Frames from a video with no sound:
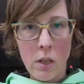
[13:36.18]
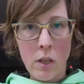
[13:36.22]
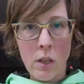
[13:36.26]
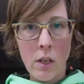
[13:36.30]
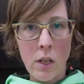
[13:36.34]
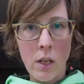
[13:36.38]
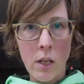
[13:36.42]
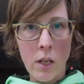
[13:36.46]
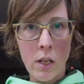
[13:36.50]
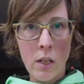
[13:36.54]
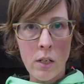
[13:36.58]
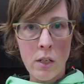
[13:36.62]

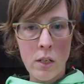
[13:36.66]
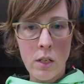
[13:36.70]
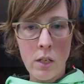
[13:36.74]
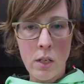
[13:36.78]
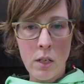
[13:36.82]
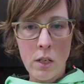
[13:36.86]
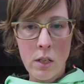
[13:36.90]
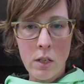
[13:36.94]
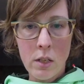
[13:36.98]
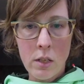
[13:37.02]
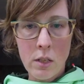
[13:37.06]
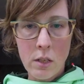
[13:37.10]
and
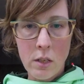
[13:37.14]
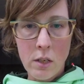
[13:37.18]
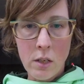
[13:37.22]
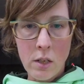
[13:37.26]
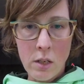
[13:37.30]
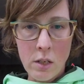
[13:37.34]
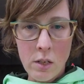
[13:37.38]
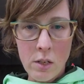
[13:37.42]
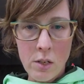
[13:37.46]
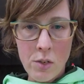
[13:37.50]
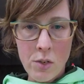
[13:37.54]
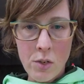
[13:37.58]
it
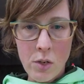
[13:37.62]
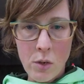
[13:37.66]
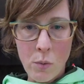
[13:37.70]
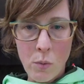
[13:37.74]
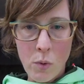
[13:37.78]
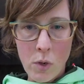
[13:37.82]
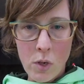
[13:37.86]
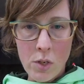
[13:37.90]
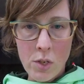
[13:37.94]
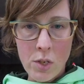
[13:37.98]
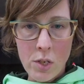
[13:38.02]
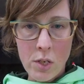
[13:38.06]
is a
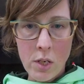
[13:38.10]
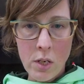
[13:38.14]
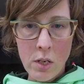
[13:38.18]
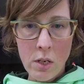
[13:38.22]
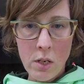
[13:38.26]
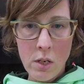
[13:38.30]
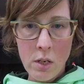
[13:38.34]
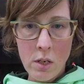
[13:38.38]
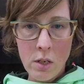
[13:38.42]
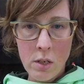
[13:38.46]
worsted.